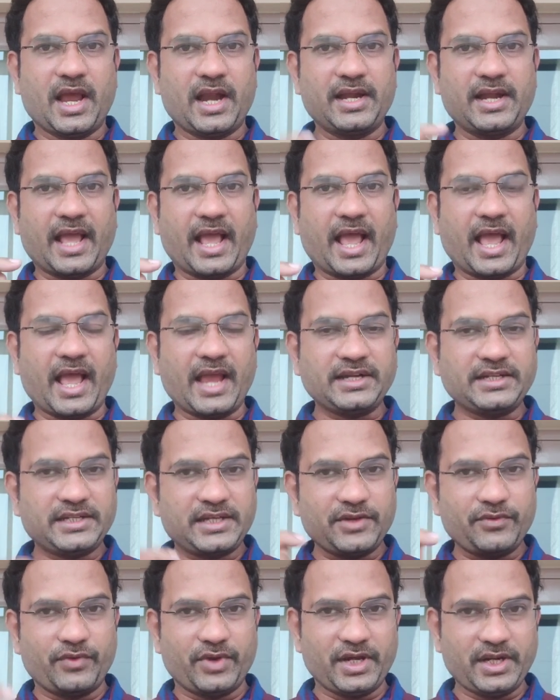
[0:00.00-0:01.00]
and
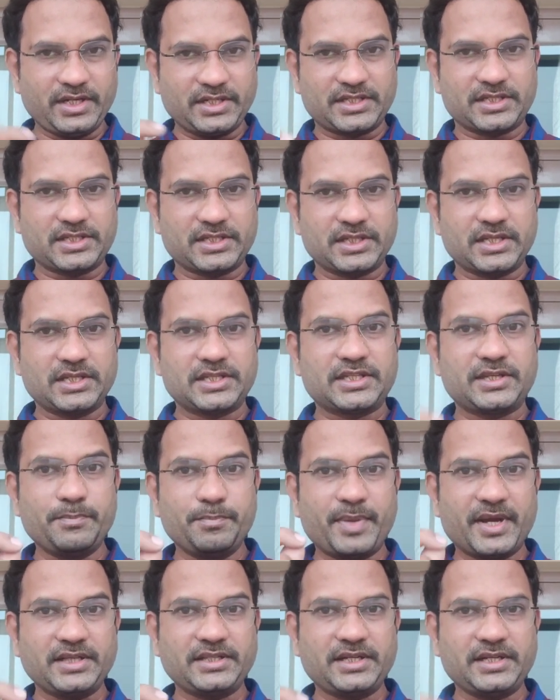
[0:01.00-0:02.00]
activates
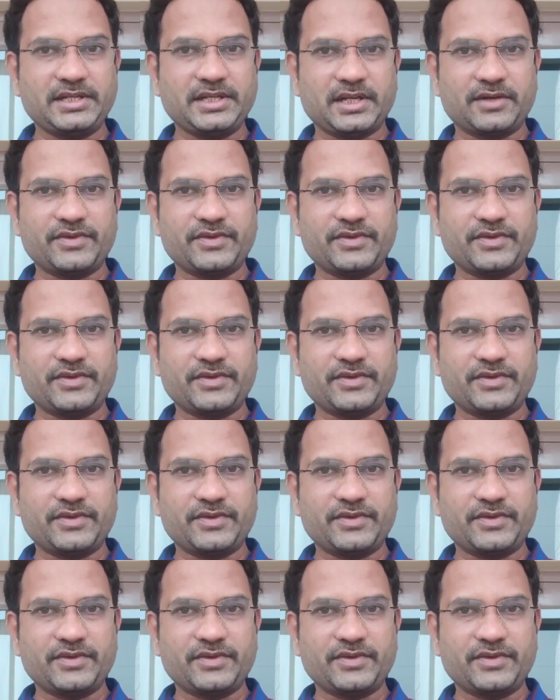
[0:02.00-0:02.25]
sympathetic